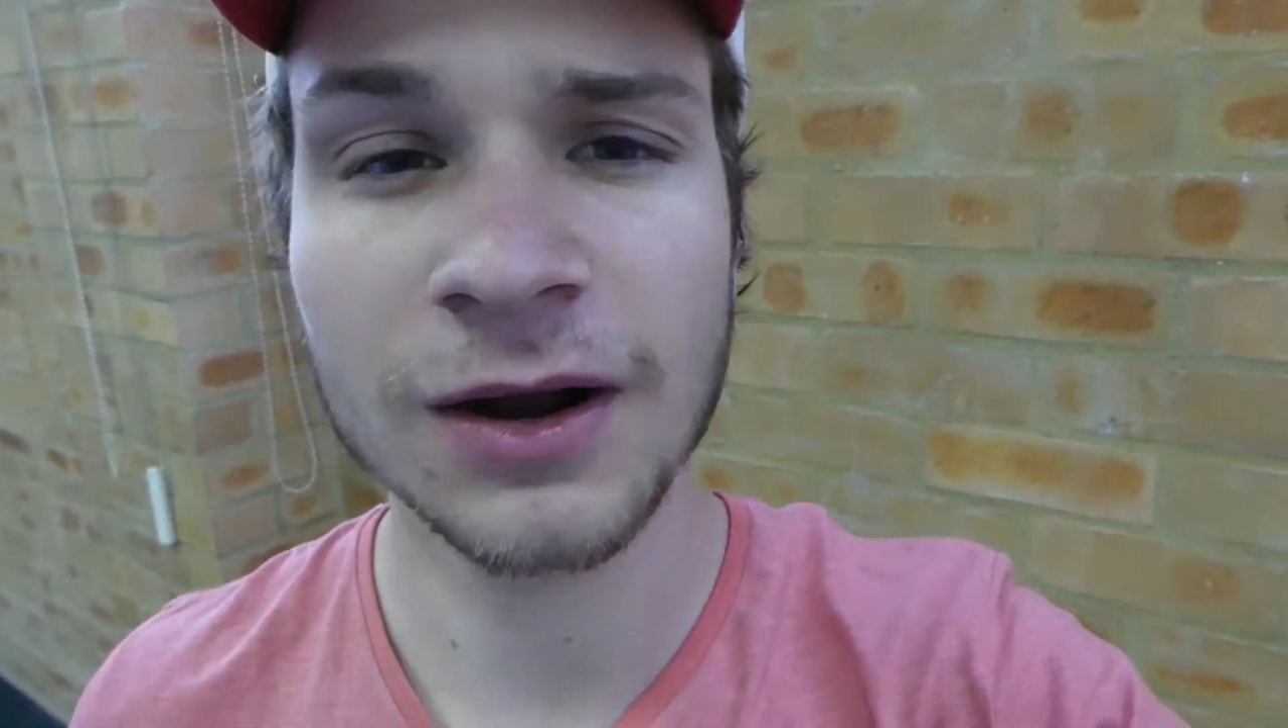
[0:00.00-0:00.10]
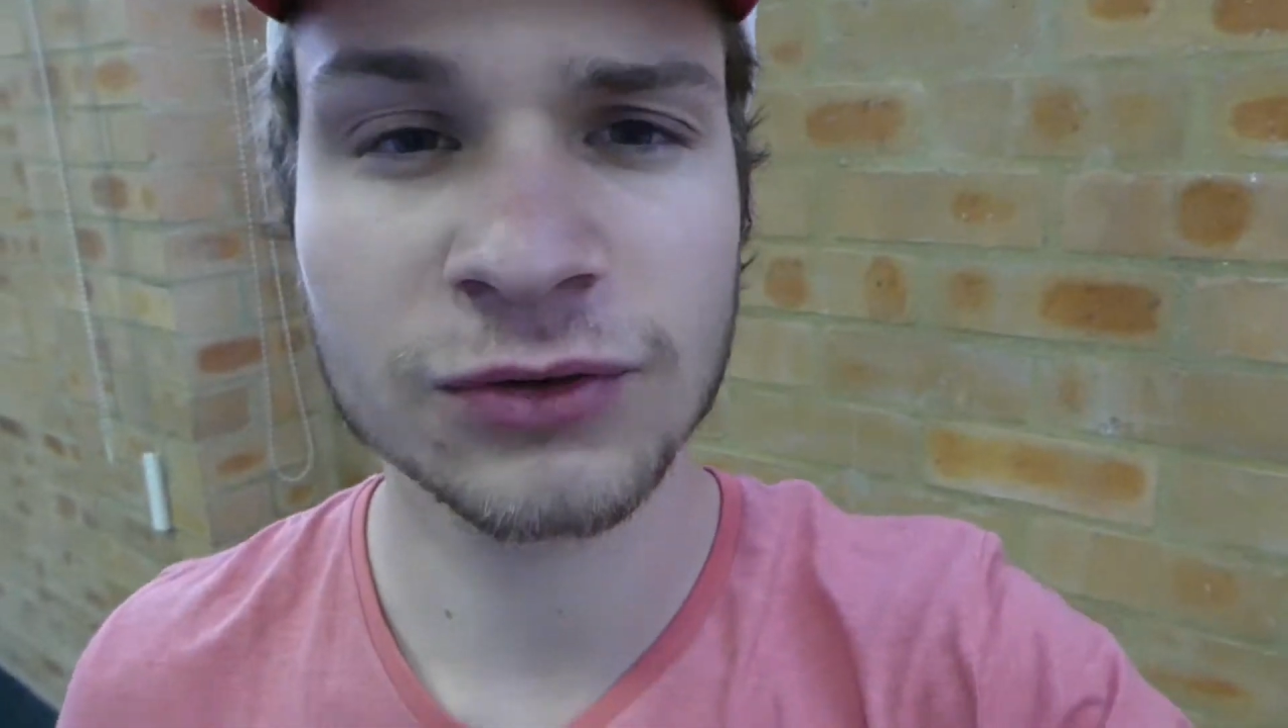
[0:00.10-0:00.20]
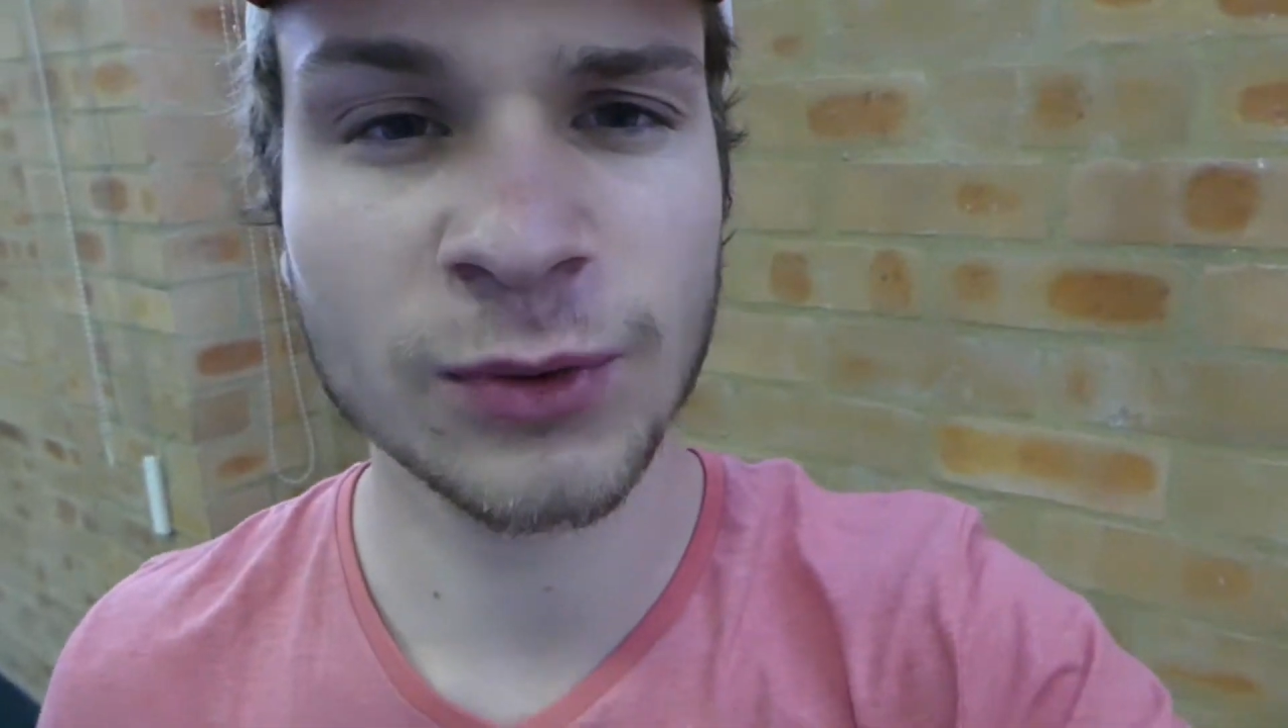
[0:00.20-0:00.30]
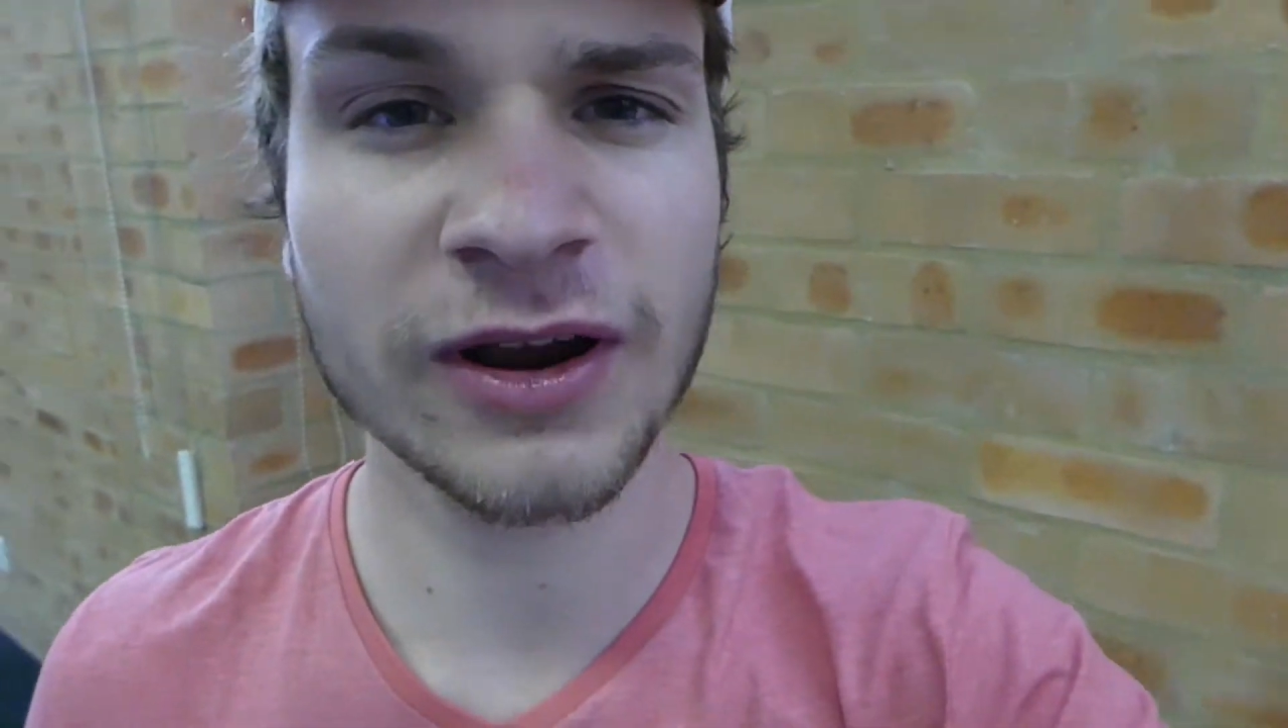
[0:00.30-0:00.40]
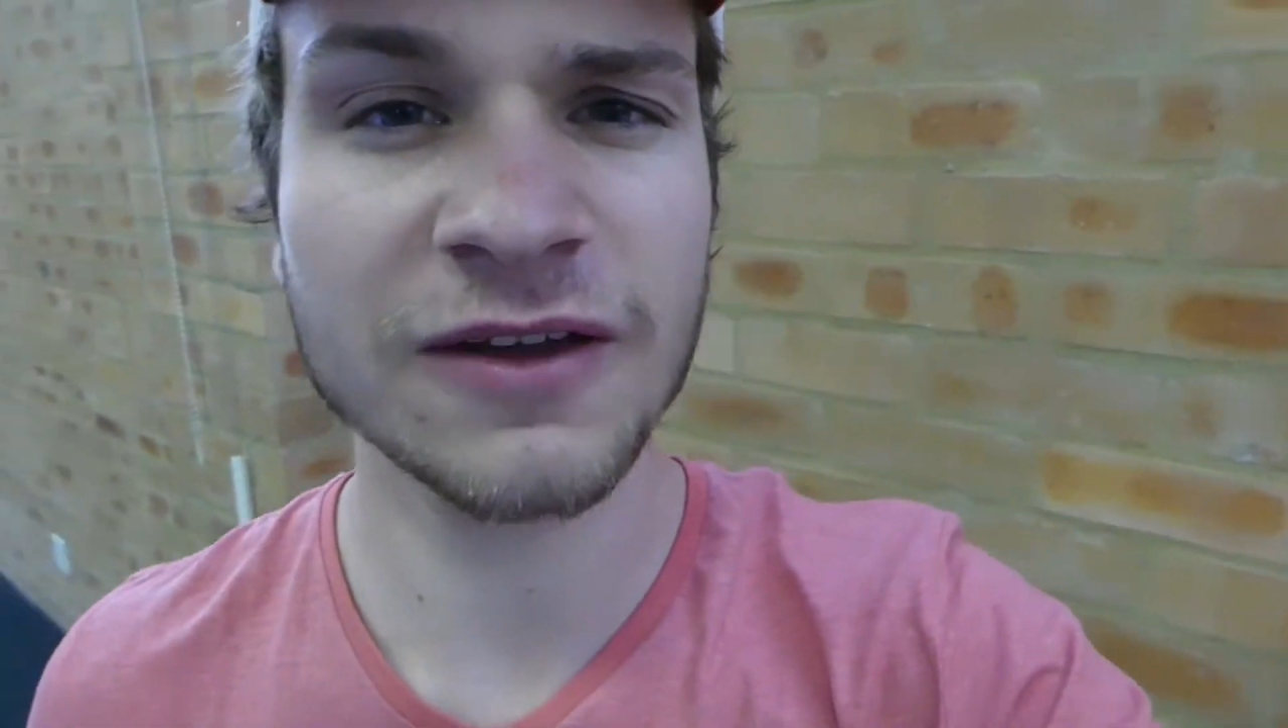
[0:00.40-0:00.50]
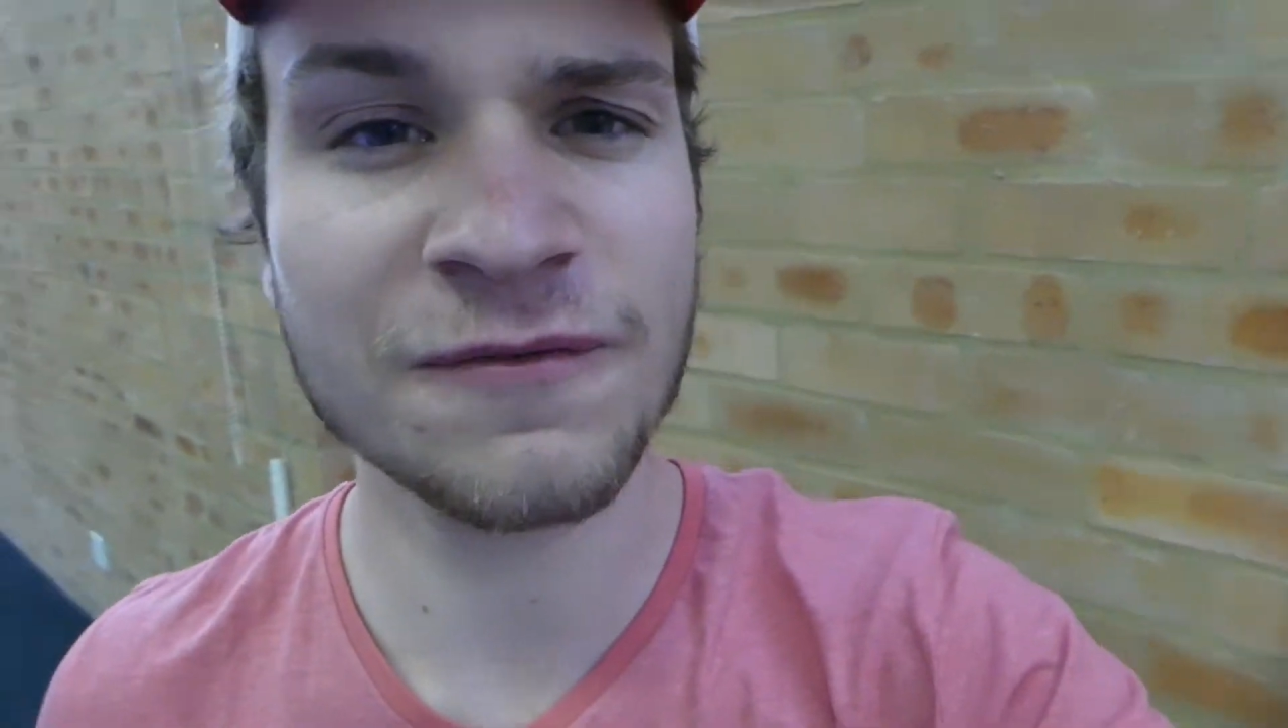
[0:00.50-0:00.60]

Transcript: I was wearing a